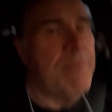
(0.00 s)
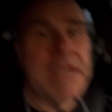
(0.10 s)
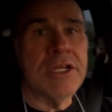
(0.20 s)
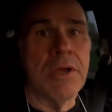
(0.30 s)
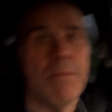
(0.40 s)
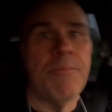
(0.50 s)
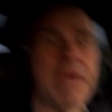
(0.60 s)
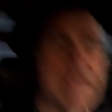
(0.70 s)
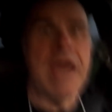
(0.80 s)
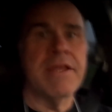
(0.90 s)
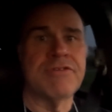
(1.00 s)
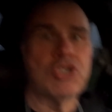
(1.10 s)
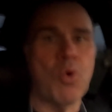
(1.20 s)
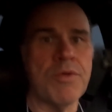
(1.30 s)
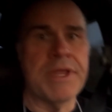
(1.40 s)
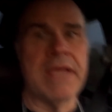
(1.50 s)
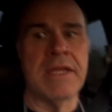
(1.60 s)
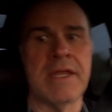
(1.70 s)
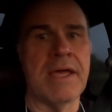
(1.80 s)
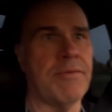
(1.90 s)
Been a been kind of a short day
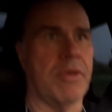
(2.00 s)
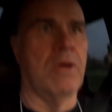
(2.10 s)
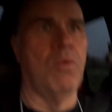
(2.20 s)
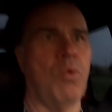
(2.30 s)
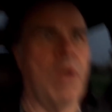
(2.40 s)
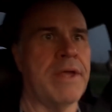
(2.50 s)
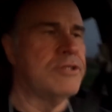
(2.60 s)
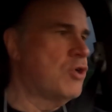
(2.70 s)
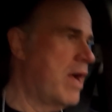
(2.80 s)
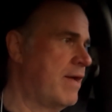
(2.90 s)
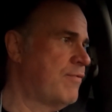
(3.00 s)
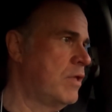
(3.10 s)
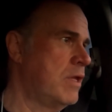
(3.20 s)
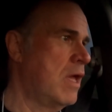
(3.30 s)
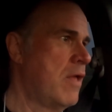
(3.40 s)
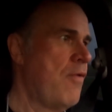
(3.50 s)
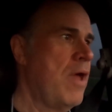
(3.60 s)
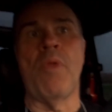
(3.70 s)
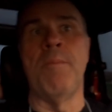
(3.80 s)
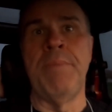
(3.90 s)
today with a whole lot of
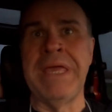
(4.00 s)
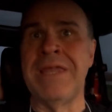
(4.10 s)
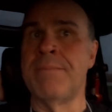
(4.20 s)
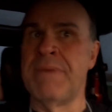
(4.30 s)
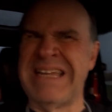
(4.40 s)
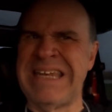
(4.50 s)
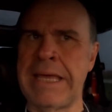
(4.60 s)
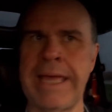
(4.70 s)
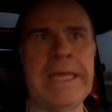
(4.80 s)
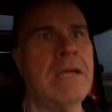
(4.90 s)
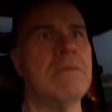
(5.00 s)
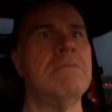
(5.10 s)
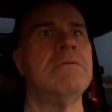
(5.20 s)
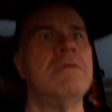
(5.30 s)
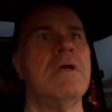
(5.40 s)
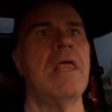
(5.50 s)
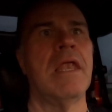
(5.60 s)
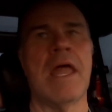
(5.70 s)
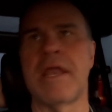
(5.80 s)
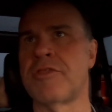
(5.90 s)
driving. Being a Monday,
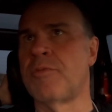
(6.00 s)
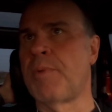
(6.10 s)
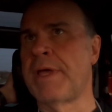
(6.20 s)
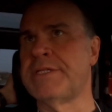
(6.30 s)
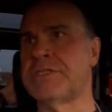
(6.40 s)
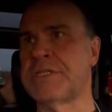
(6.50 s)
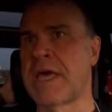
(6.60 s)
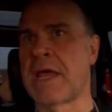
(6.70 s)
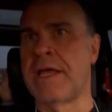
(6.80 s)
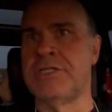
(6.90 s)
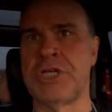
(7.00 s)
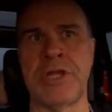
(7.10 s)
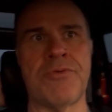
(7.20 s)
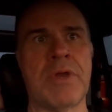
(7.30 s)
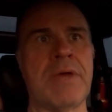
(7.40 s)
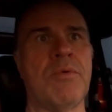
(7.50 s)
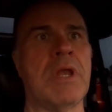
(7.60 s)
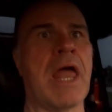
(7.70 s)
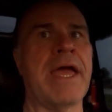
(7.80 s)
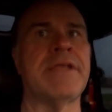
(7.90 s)
a lot of the places that I generally
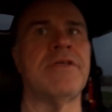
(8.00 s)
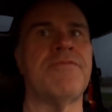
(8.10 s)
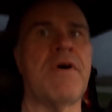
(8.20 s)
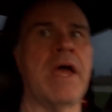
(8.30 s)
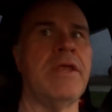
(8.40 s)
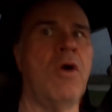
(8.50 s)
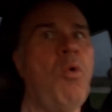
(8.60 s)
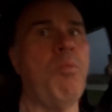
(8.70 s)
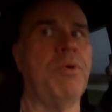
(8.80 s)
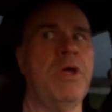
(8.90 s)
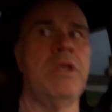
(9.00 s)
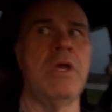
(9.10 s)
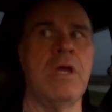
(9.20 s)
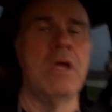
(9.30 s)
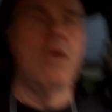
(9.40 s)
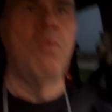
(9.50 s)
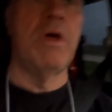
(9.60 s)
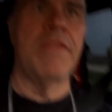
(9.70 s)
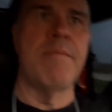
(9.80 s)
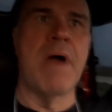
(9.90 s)
would like to find open,
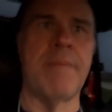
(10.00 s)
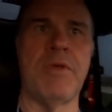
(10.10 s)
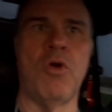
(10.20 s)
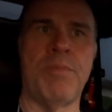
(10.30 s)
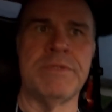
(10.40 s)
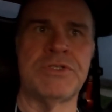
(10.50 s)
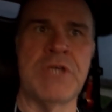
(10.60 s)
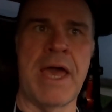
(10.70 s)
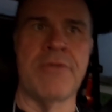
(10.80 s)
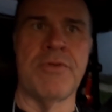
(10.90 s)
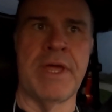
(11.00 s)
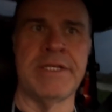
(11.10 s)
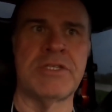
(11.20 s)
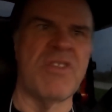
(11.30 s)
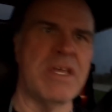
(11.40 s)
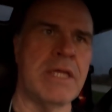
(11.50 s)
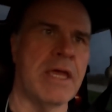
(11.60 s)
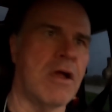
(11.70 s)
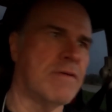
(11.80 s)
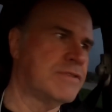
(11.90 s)
well, they might be open Saturday, so they
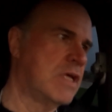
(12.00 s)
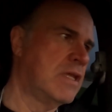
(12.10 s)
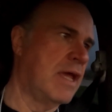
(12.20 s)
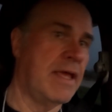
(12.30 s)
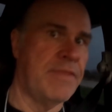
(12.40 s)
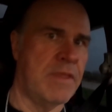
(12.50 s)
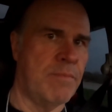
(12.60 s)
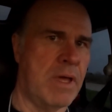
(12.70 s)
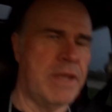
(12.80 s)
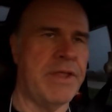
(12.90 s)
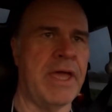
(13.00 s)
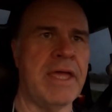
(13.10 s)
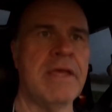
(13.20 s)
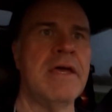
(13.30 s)
take off Sunday and then Monday.